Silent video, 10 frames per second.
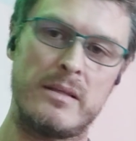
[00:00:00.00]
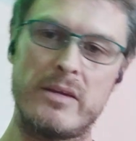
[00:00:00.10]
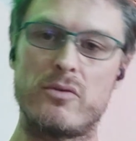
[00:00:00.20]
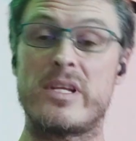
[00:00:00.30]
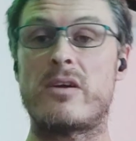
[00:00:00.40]

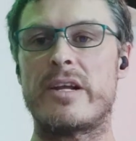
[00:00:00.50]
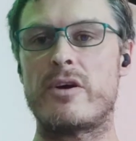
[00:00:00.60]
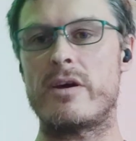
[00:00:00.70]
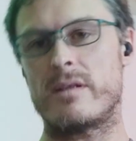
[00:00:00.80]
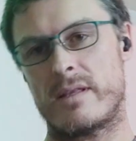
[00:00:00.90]
Little did I
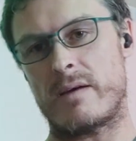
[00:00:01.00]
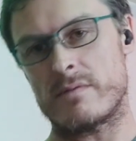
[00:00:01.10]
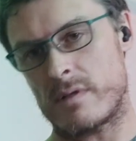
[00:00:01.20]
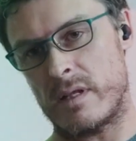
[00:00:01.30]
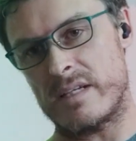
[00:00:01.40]
know that
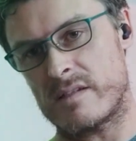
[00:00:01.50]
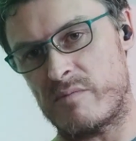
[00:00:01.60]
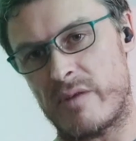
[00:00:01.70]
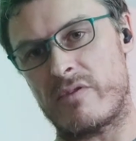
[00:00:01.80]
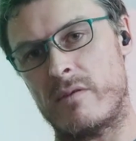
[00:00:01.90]
was the least of
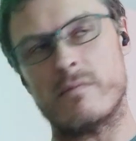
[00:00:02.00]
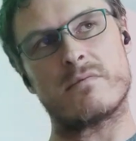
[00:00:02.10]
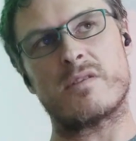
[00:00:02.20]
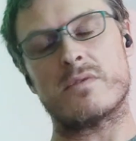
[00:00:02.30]
my problems.